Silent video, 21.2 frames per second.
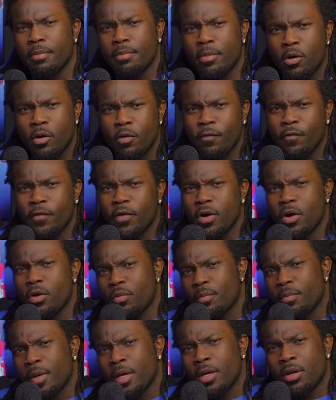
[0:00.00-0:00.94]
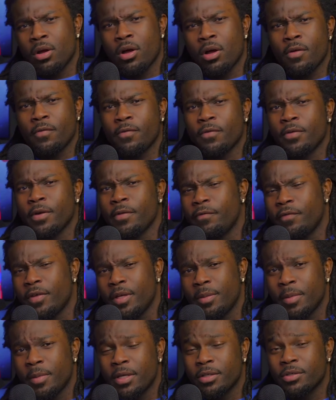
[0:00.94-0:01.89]
Mofo, men offering
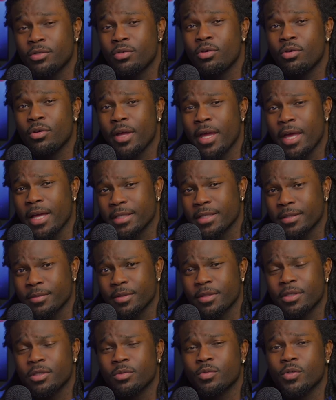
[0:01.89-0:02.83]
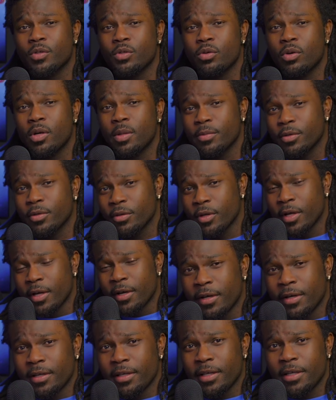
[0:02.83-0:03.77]
females orgasms because we're so humble.
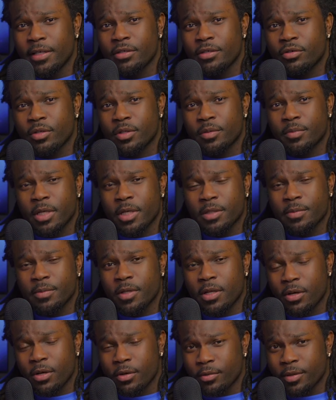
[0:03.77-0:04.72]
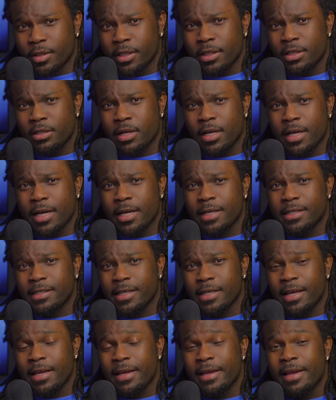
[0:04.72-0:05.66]
Link in the description box below. That's all I gotta
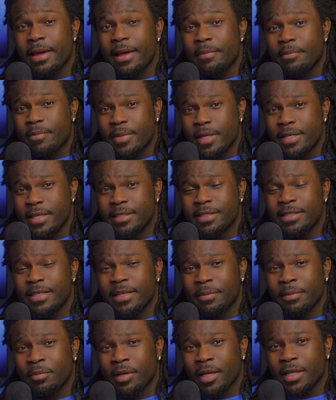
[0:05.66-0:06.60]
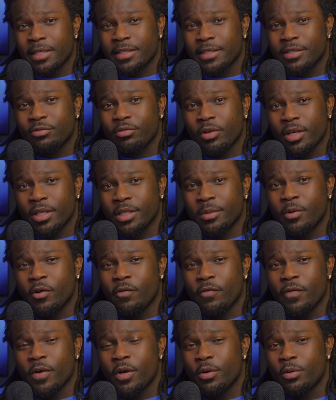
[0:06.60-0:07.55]
say. Peace and blessings, you ugly
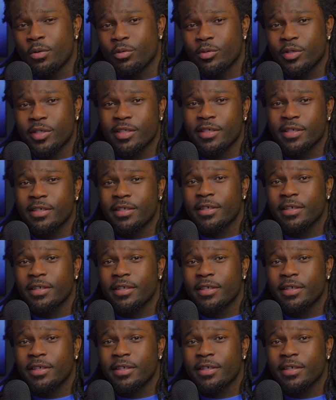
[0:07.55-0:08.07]
mofos.